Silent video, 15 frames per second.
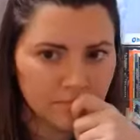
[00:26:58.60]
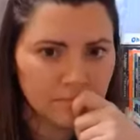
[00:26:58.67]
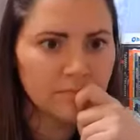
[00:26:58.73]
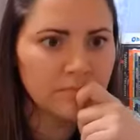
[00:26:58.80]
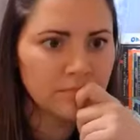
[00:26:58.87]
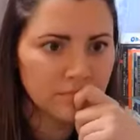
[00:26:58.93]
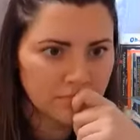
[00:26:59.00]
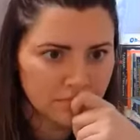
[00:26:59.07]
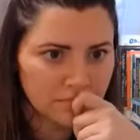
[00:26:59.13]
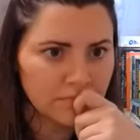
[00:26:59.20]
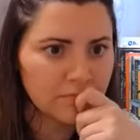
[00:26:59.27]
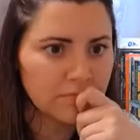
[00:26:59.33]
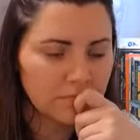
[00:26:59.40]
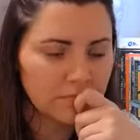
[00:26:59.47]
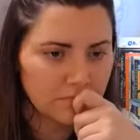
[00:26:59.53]
and ask
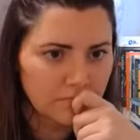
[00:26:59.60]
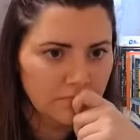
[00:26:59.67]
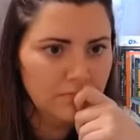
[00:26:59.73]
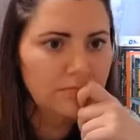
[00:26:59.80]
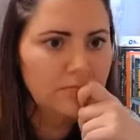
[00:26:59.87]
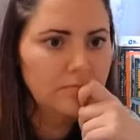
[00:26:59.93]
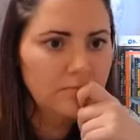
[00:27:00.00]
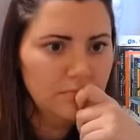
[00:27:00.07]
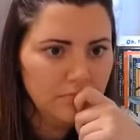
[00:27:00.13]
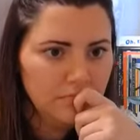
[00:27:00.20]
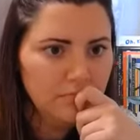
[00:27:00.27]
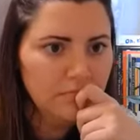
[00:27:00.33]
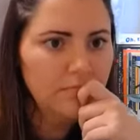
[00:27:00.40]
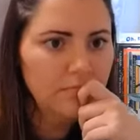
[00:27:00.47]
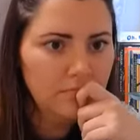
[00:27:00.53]
them this question
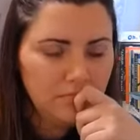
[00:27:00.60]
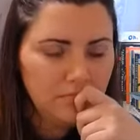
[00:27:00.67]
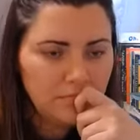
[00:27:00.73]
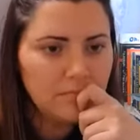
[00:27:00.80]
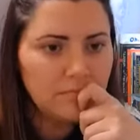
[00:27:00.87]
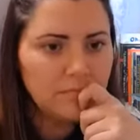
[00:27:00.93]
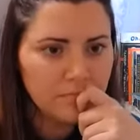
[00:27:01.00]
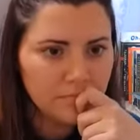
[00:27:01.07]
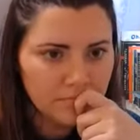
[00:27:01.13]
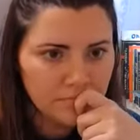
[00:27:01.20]
mm-hmm. let's